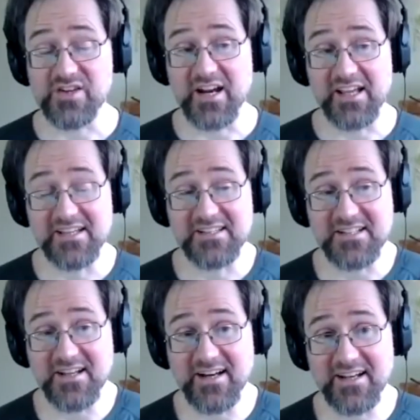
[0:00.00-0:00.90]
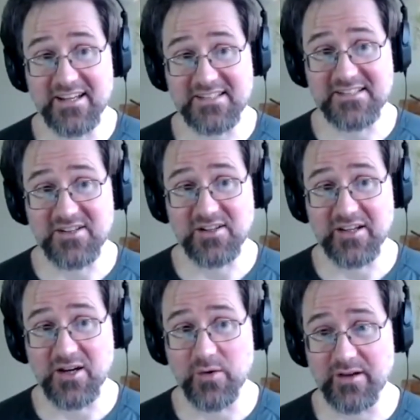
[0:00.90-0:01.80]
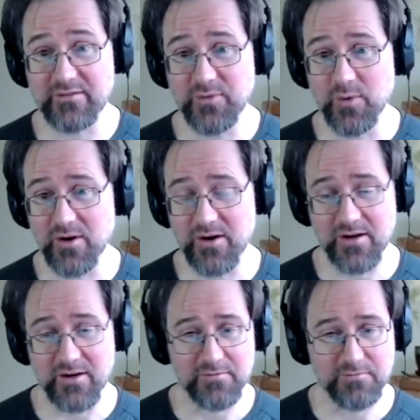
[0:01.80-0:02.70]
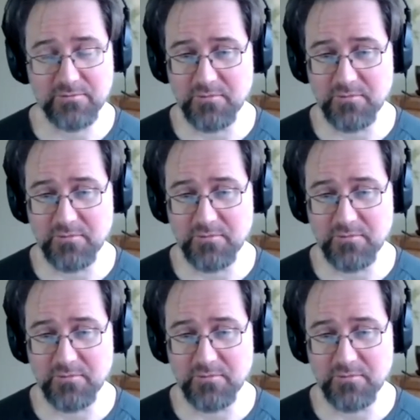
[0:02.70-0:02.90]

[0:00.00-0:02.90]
China is not necessarily going for